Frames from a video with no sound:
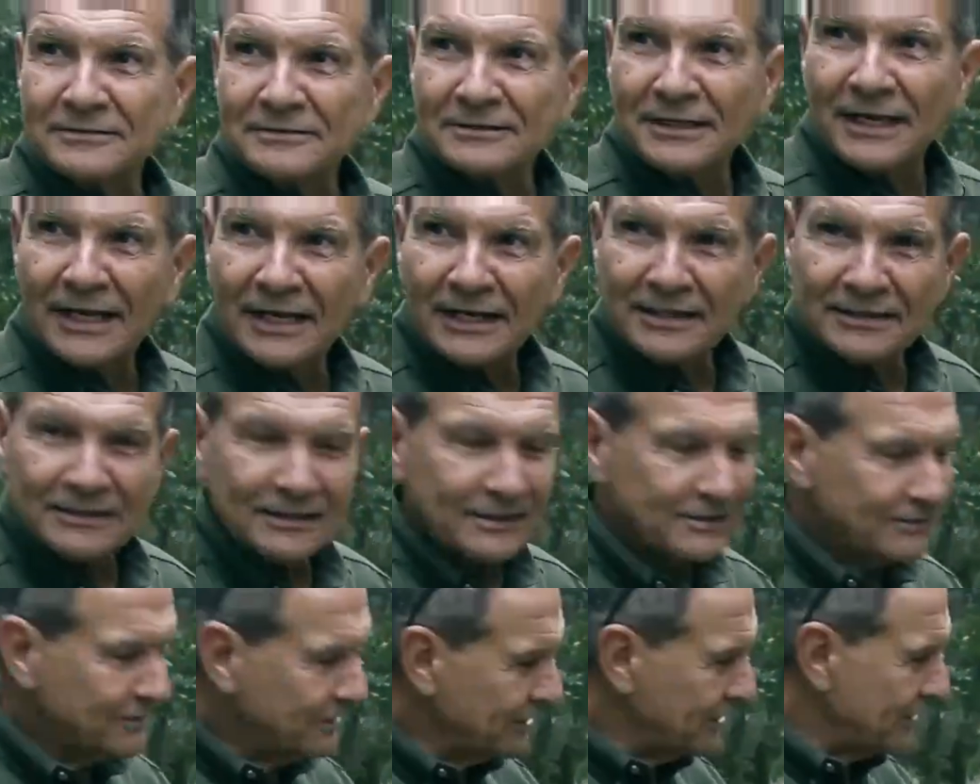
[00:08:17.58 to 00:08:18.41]
And
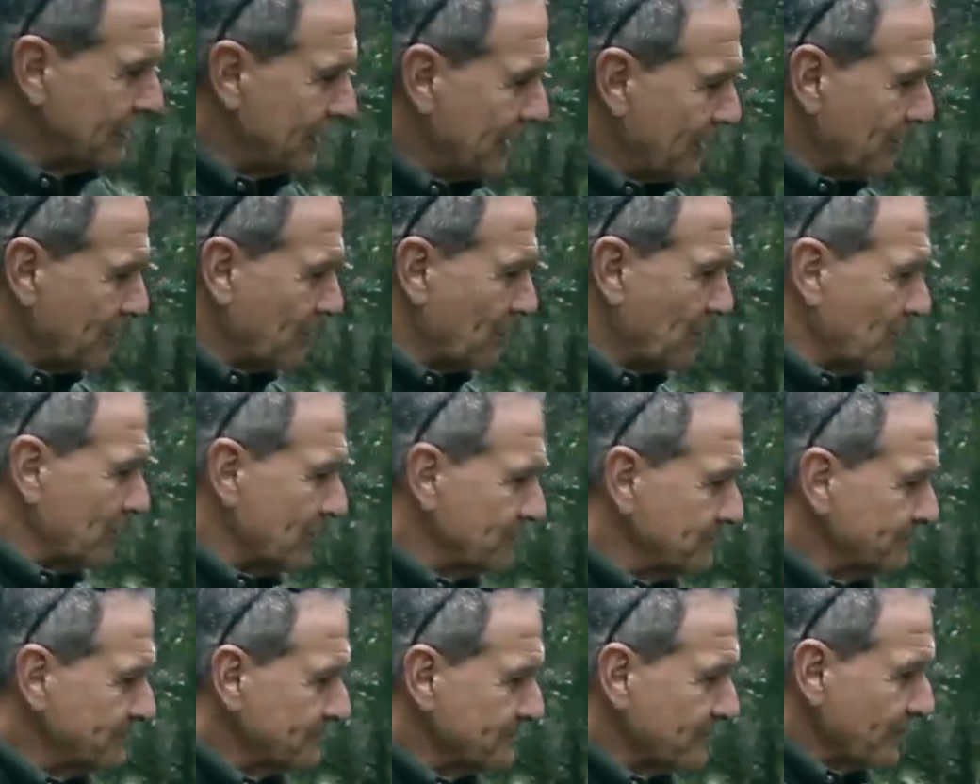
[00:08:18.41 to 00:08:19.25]
it's here now growing.
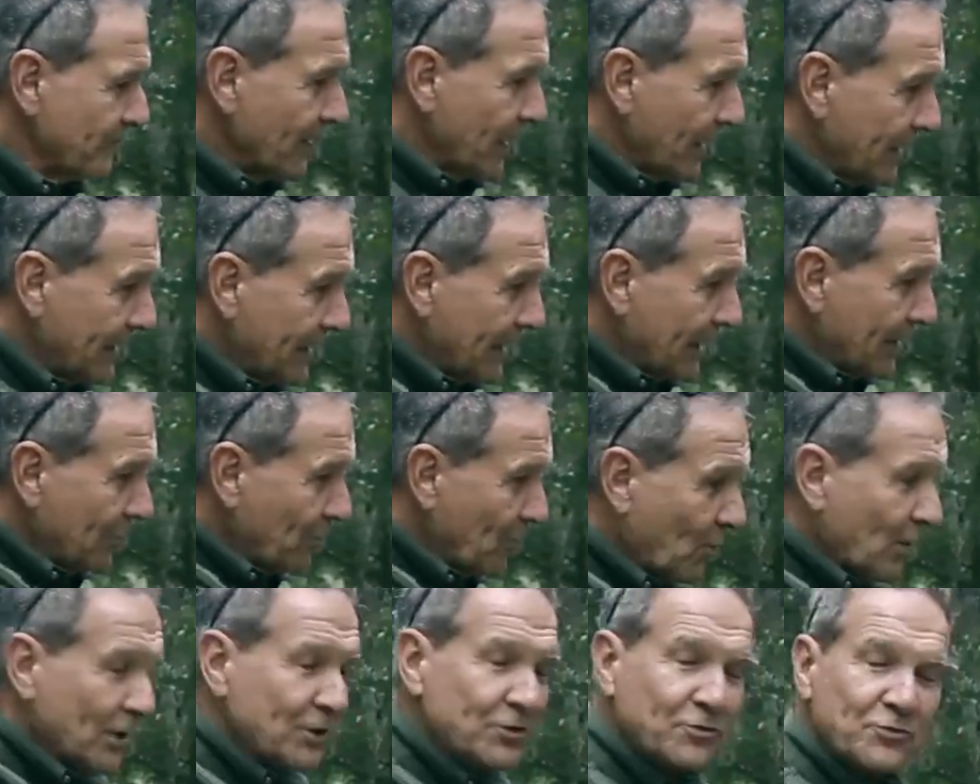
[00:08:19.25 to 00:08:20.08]
And out of
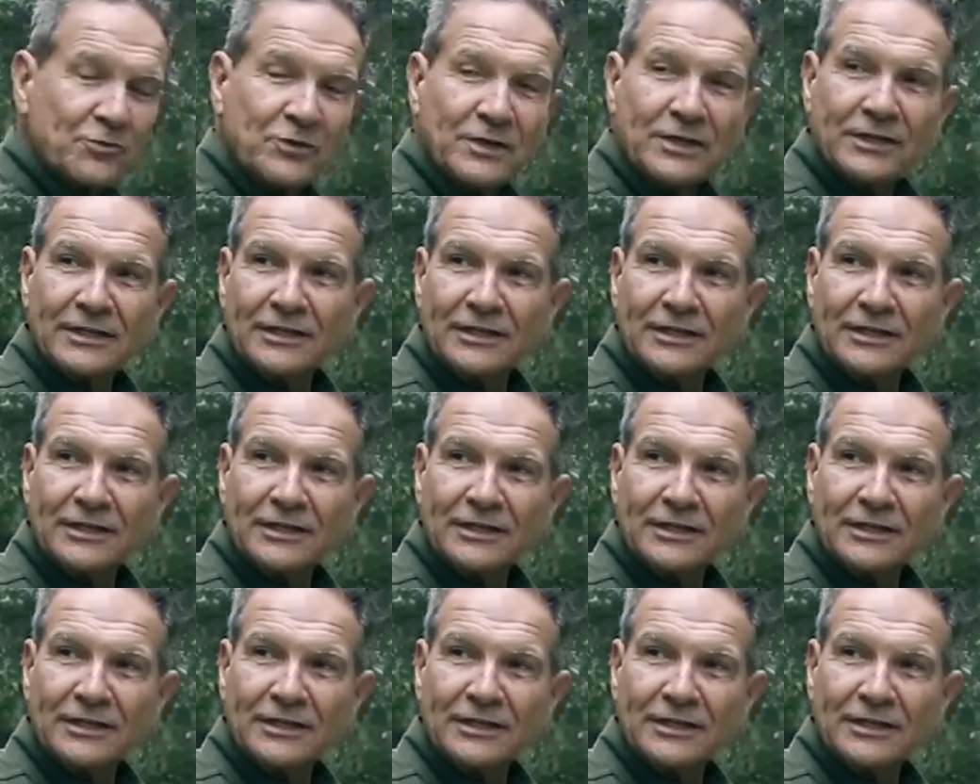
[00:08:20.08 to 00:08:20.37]
one tree,